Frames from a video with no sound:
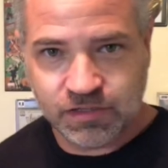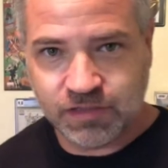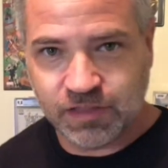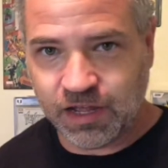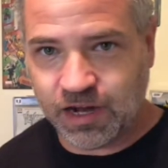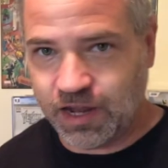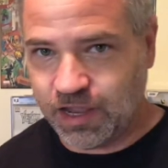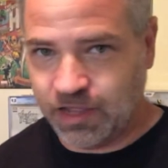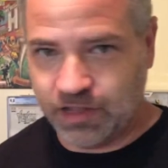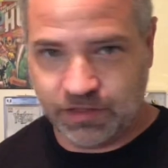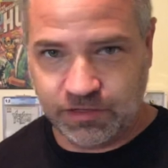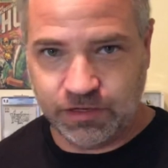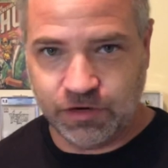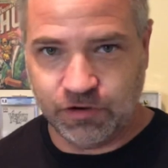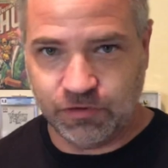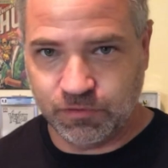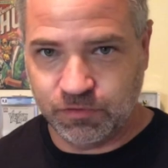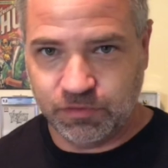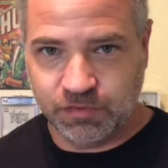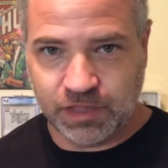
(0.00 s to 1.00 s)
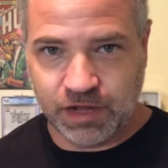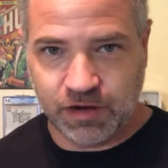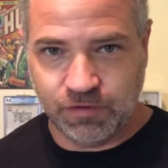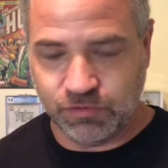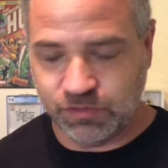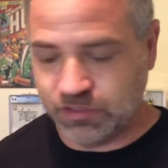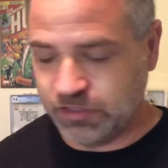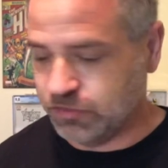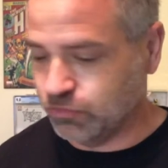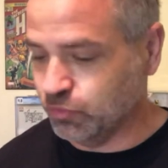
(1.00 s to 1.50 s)
that I
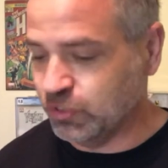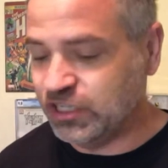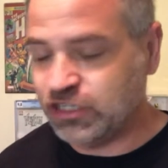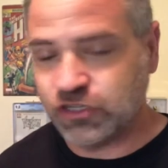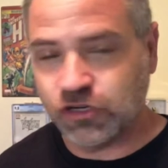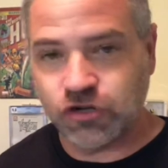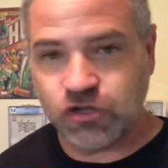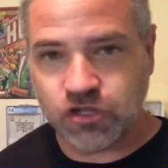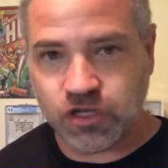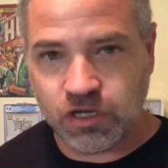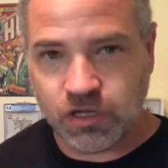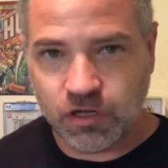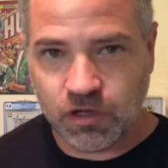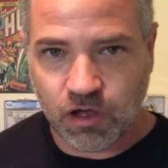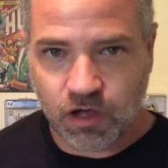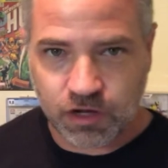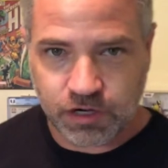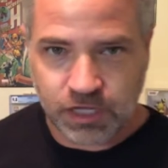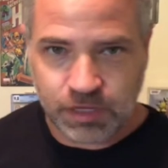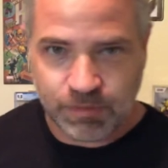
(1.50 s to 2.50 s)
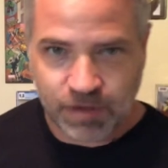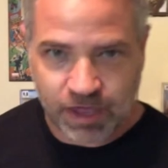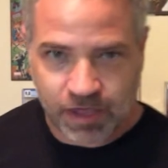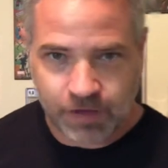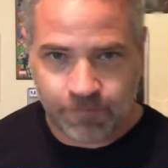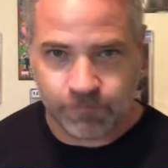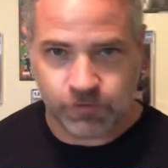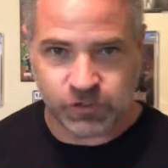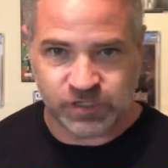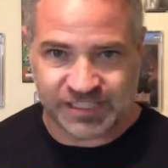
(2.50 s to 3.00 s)
was researching on eBay
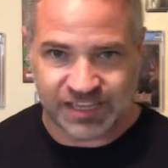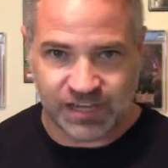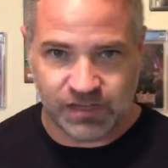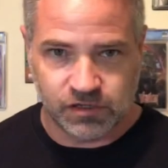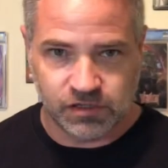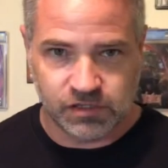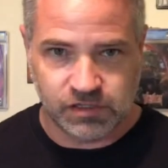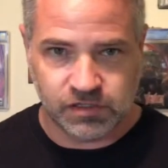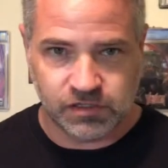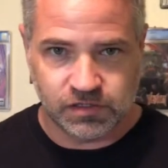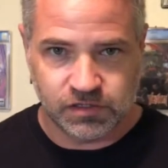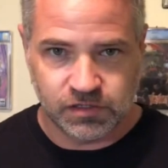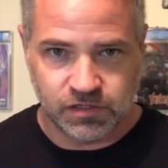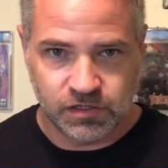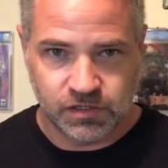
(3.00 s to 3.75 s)
for sales,